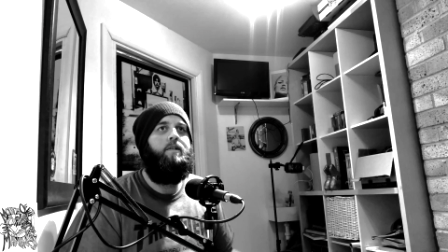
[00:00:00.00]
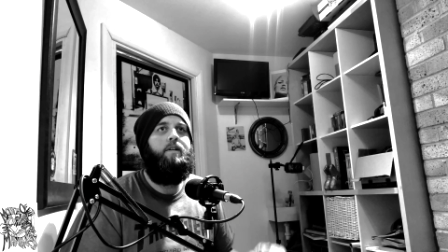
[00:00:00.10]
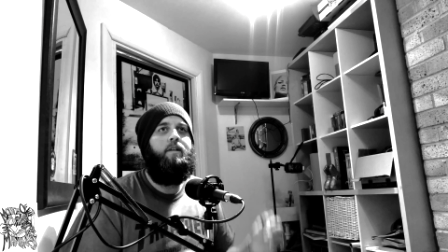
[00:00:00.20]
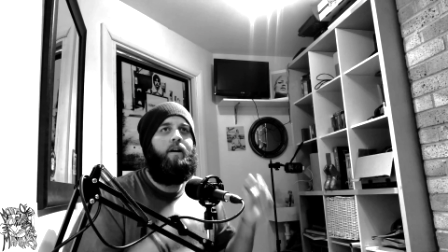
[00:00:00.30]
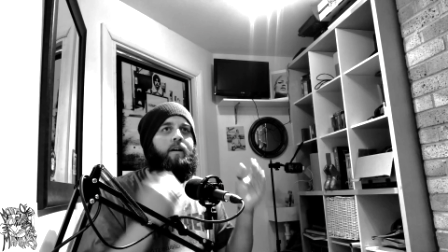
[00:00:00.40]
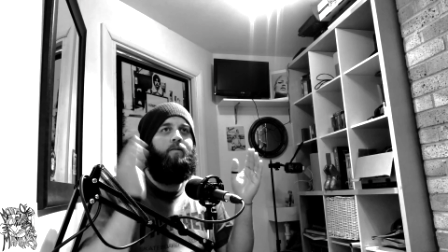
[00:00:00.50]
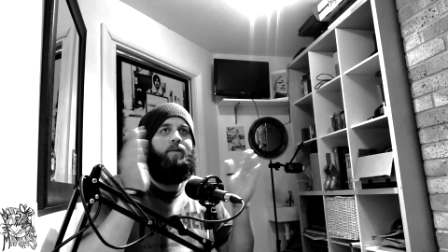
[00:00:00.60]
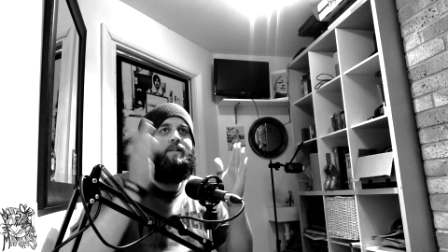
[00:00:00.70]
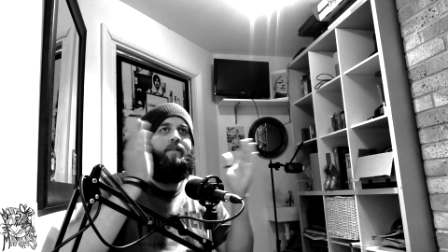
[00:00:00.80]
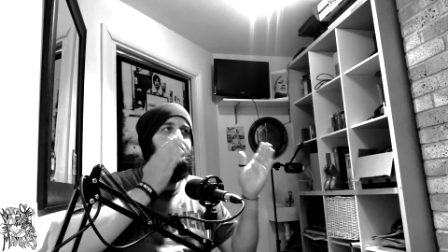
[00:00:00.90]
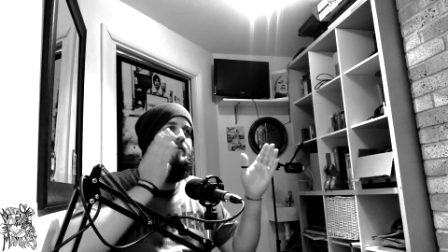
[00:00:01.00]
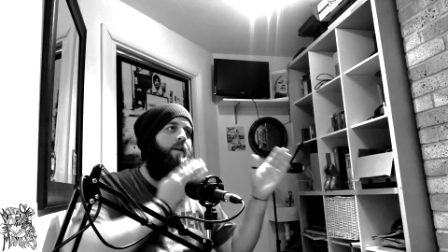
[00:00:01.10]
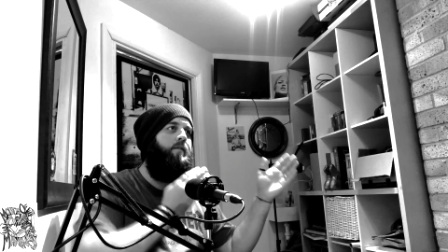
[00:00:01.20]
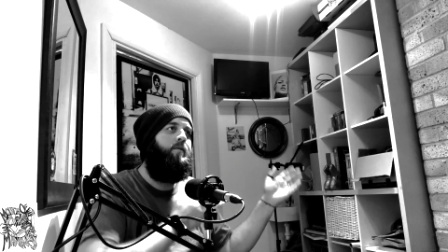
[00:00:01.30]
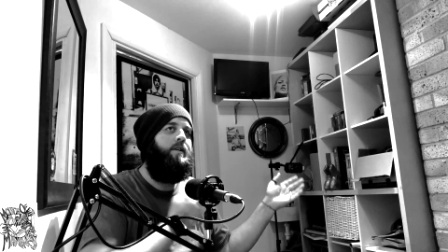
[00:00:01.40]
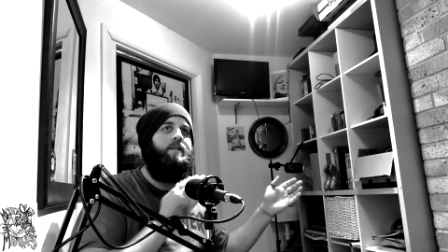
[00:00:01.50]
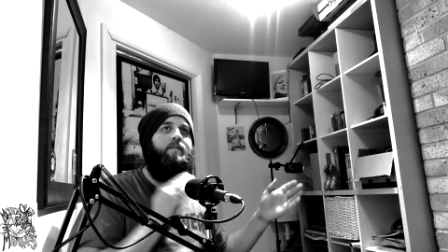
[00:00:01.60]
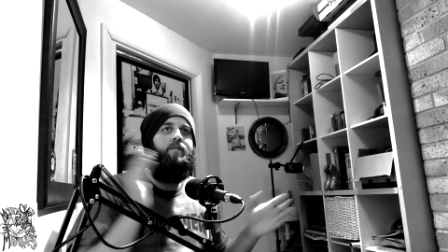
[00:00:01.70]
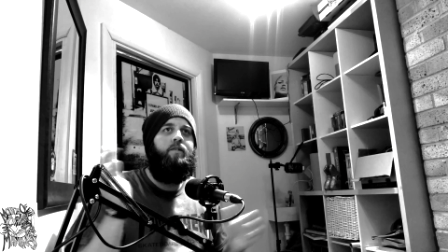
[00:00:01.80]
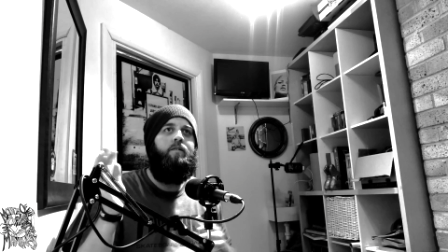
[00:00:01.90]
And like I always have to have all these
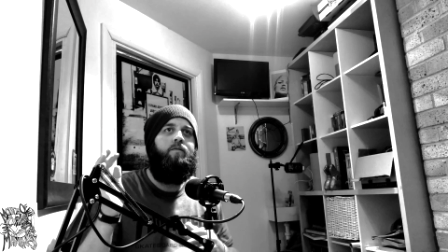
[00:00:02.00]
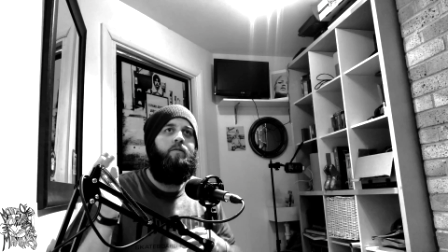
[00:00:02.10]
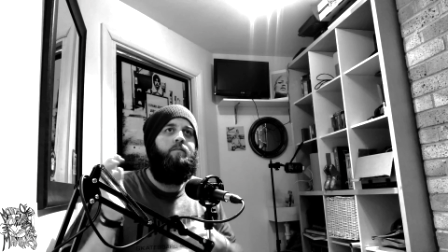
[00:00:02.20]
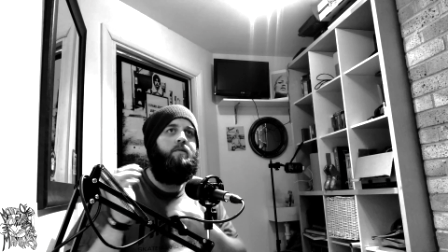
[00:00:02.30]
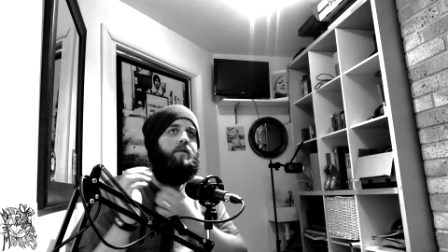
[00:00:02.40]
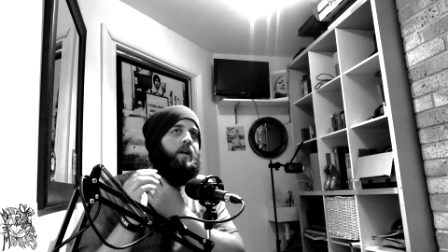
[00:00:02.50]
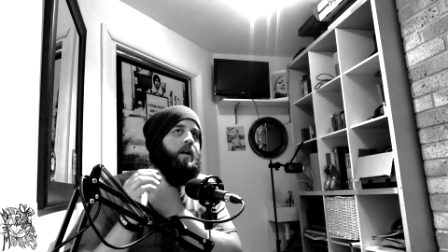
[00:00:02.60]
different uniforms.